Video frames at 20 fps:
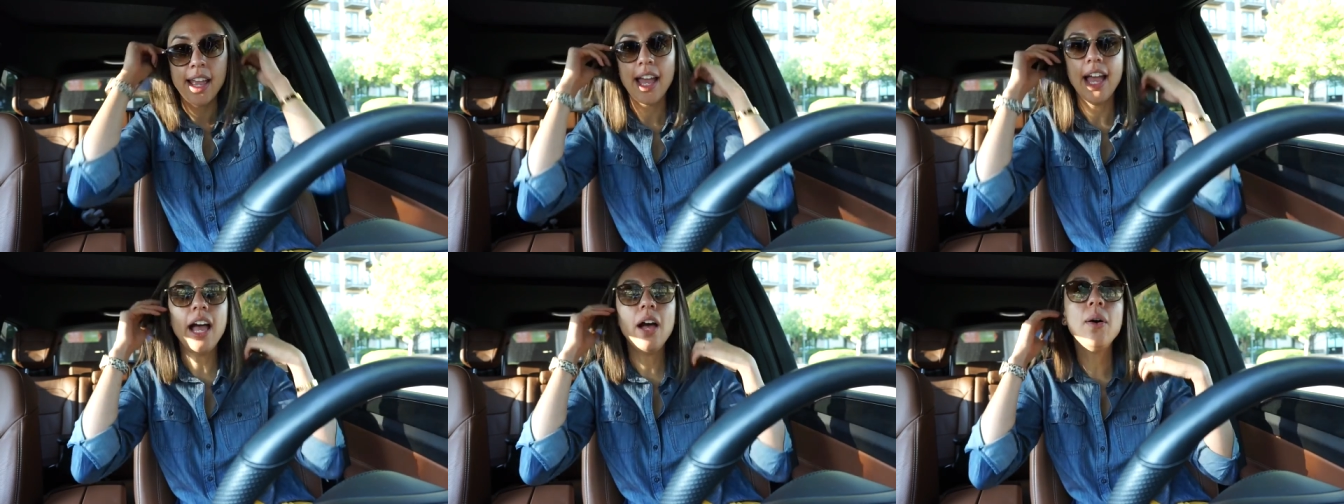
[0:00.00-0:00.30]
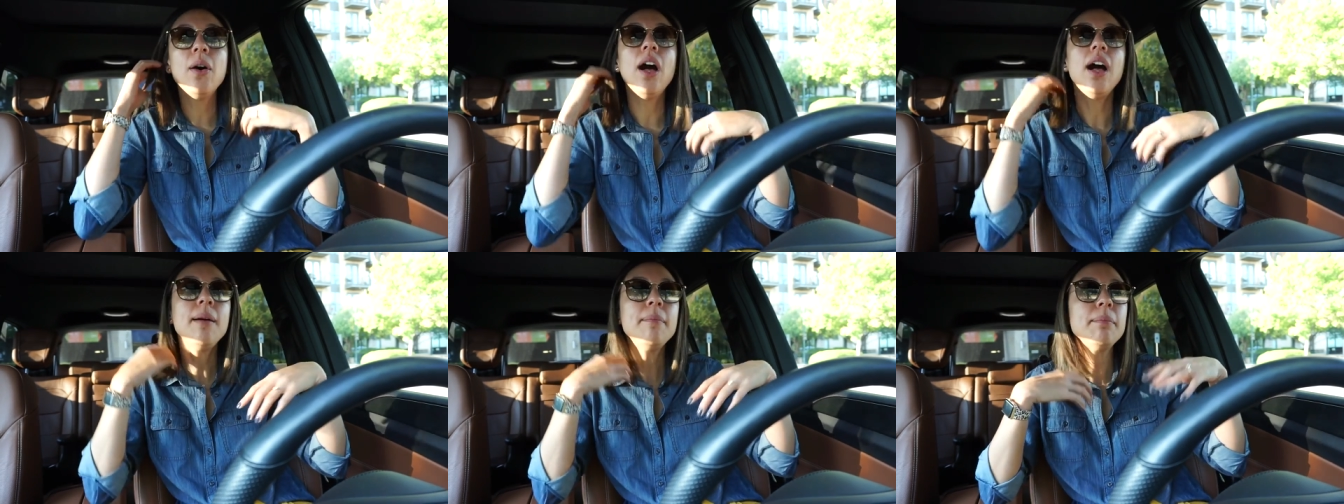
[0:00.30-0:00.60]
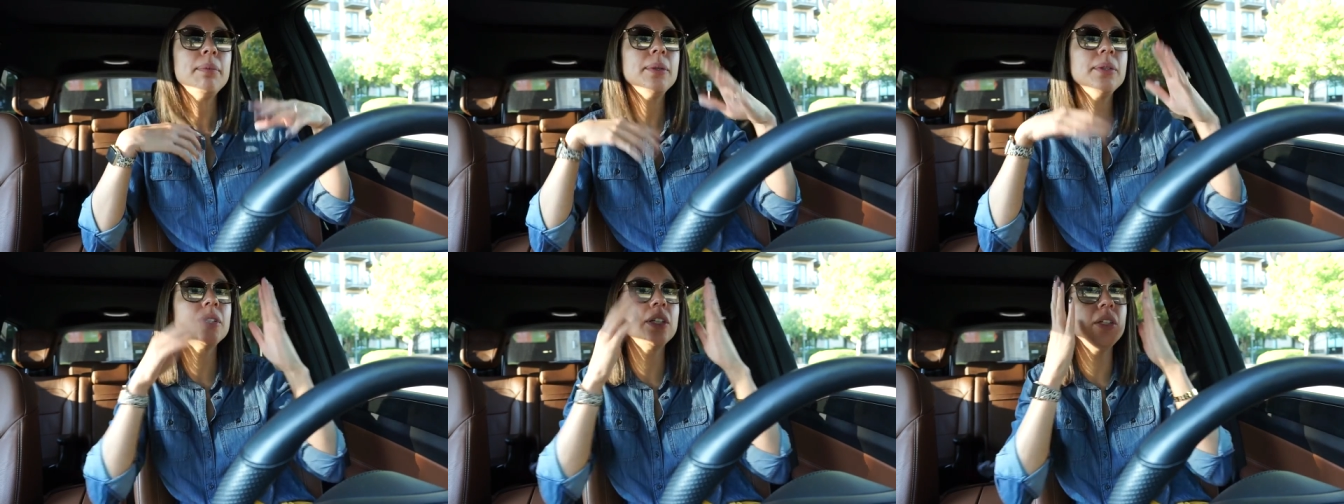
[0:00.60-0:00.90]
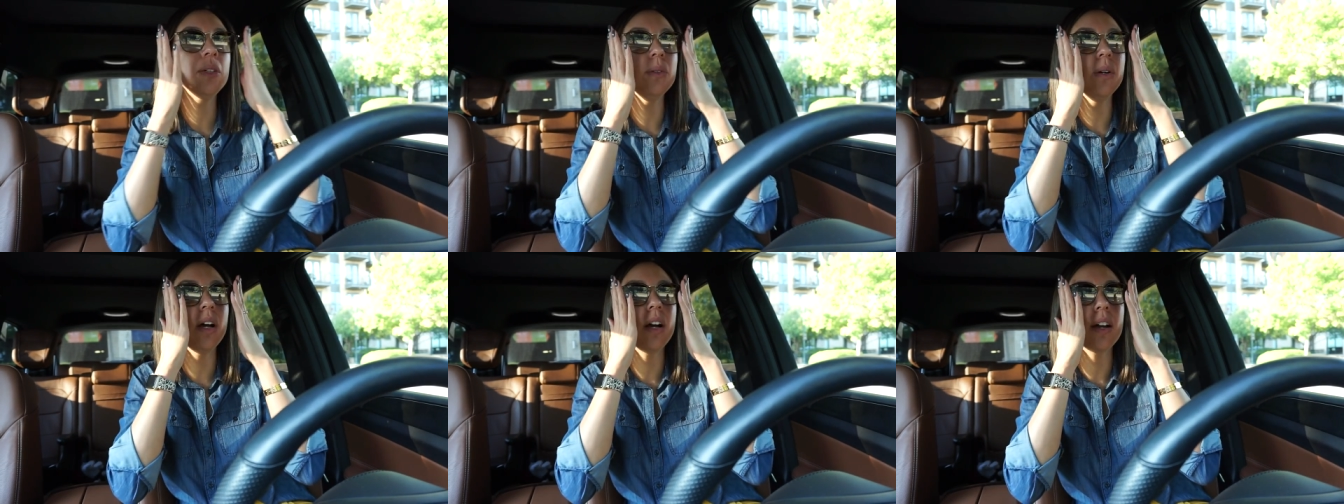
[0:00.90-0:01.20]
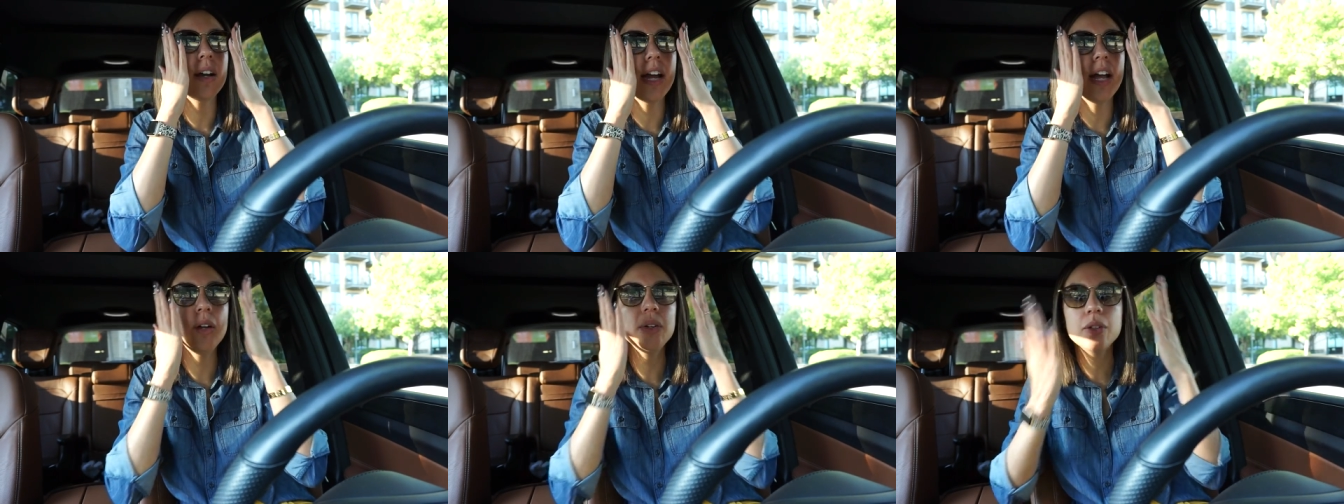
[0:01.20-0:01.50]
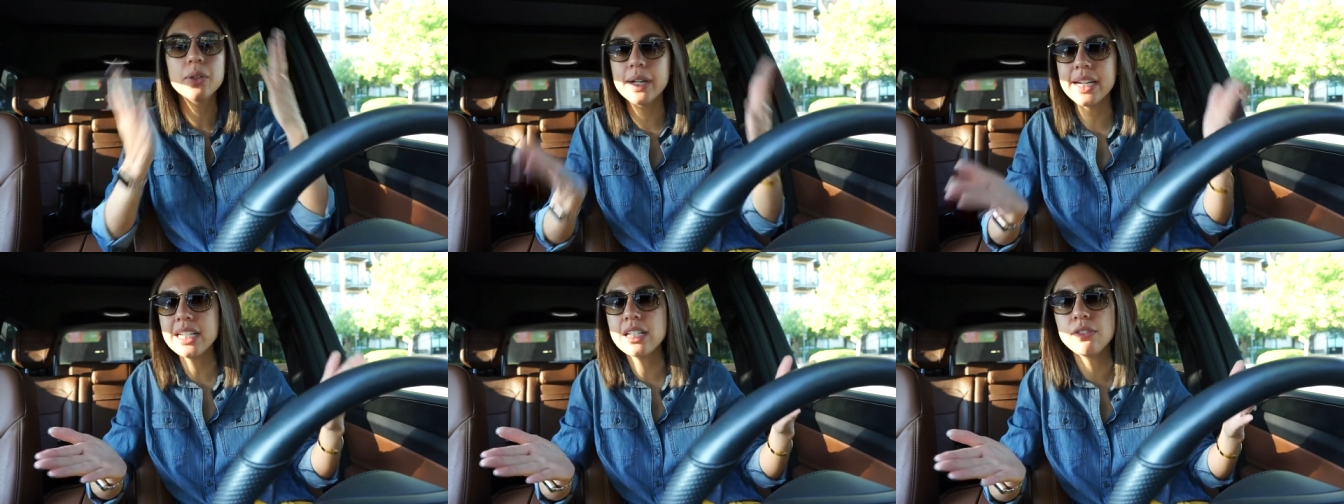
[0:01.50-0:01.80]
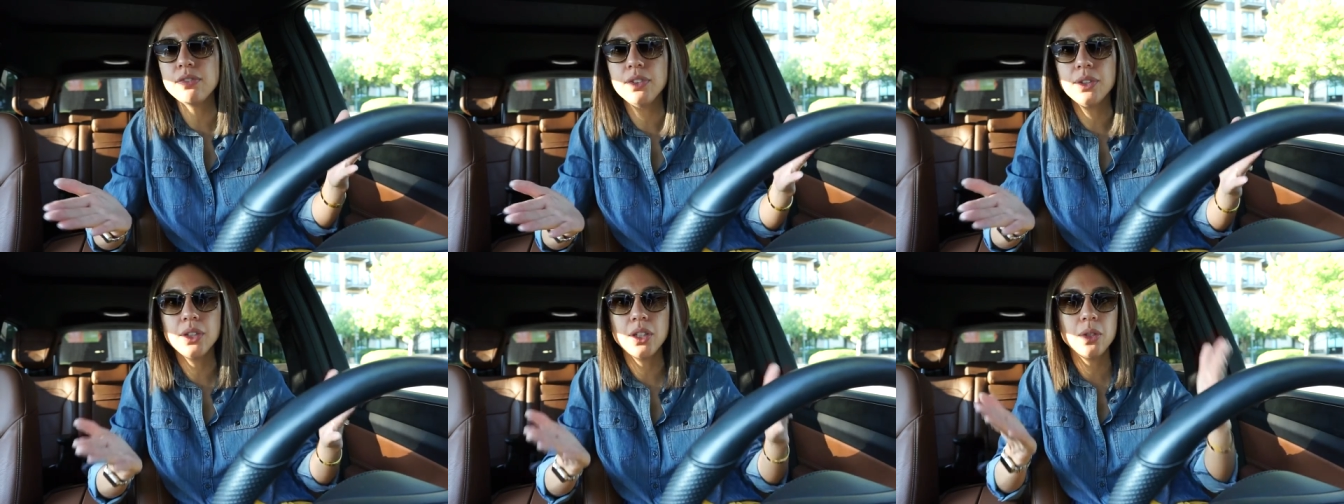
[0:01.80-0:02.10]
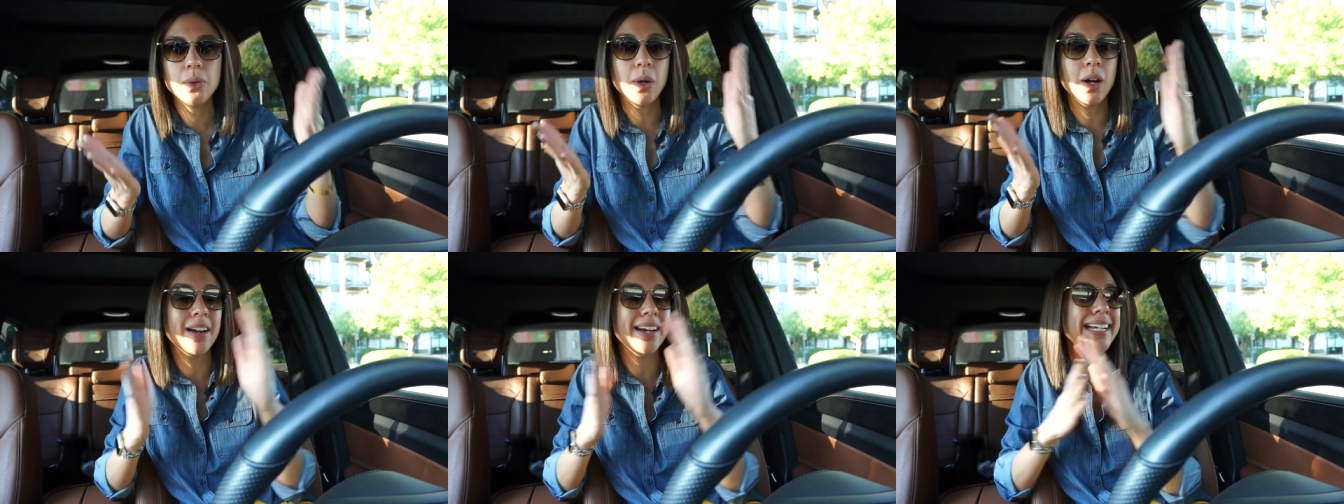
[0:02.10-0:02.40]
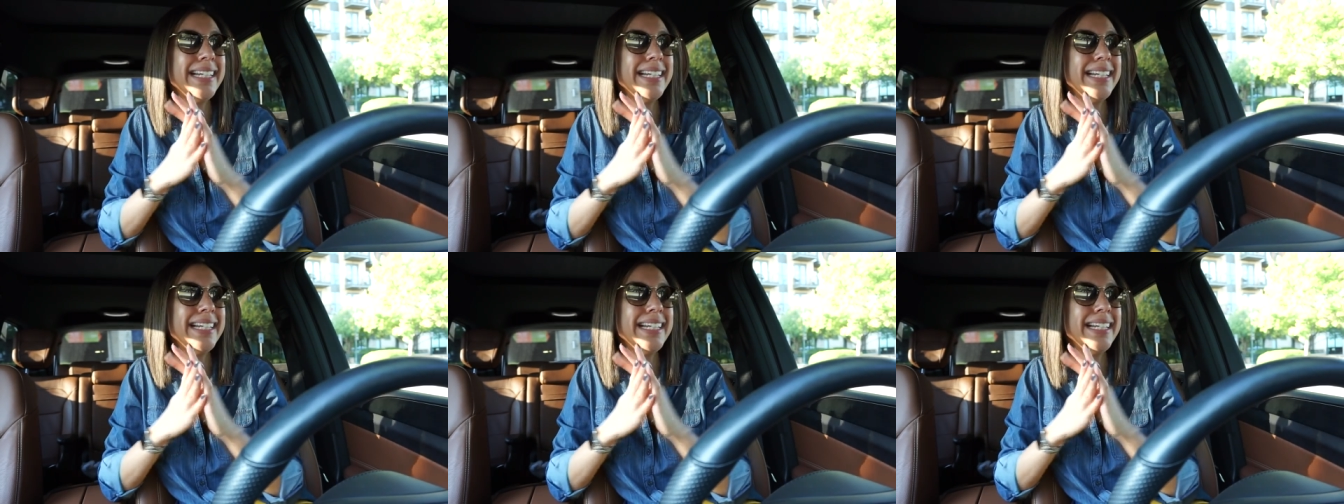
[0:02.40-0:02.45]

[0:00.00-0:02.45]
how humble you are, how graceful you are.